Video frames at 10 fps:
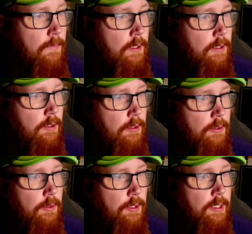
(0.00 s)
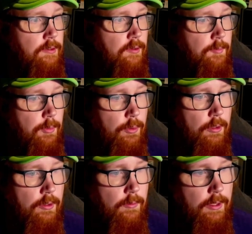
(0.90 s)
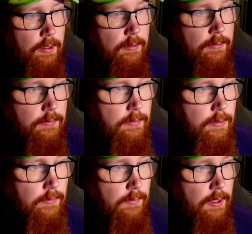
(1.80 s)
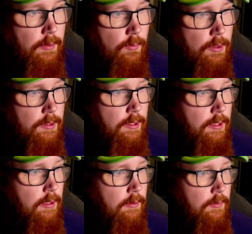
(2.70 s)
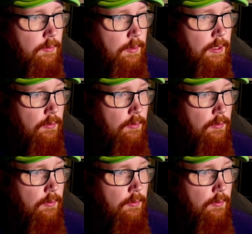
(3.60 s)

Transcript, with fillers: You know that's a spoiler, right? If I didn't want that, that would be kind of